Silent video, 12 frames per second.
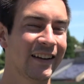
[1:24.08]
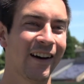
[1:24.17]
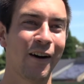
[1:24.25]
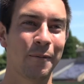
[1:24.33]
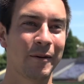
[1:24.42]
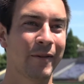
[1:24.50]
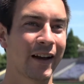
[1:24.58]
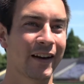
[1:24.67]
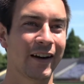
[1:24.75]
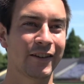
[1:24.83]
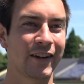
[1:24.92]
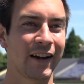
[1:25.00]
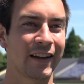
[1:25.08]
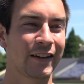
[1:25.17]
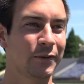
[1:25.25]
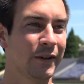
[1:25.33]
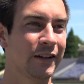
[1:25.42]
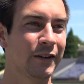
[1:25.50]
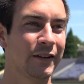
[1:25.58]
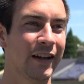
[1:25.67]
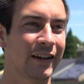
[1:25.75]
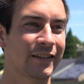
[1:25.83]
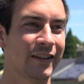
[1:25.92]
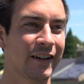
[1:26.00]
hoping my contract gets renewed
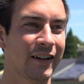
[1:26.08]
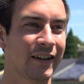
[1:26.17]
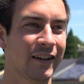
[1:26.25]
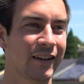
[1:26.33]
next year.